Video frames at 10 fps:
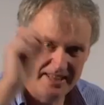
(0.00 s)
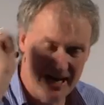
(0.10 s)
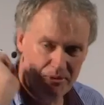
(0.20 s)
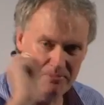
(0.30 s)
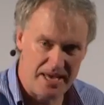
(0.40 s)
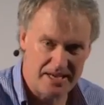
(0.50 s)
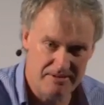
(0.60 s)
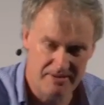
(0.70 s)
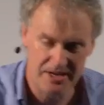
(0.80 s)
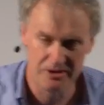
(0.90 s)
That would make
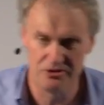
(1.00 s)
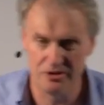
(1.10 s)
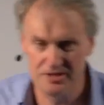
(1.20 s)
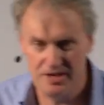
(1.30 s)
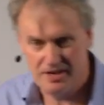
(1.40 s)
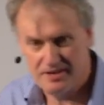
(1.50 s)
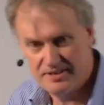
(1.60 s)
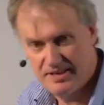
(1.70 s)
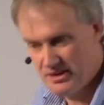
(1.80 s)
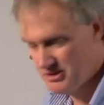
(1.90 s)
it a very good drug target.
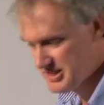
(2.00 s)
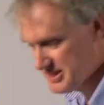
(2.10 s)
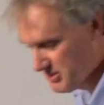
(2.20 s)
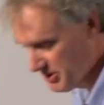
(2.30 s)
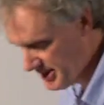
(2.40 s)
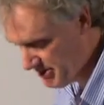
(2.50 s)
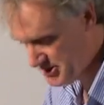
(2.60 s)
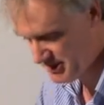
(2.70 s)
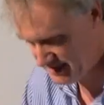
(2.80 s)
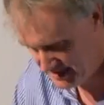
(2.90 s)
And of course, that's the one thing we're
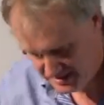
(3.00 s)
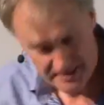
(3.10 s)
trying to